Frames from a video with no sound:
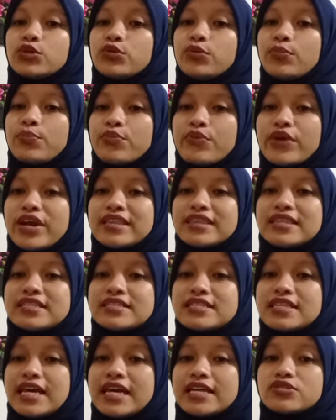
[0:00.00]
to bring this
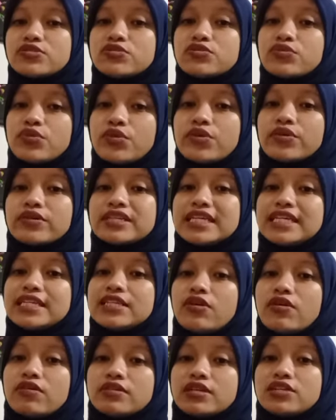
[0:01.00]
case to court in
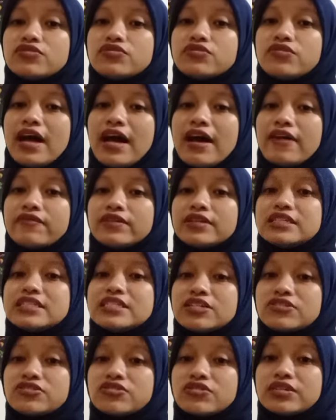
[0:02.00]
order to have a
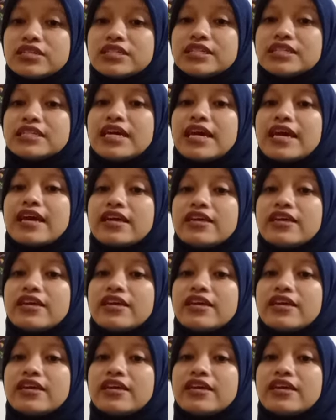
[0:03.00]
deterrent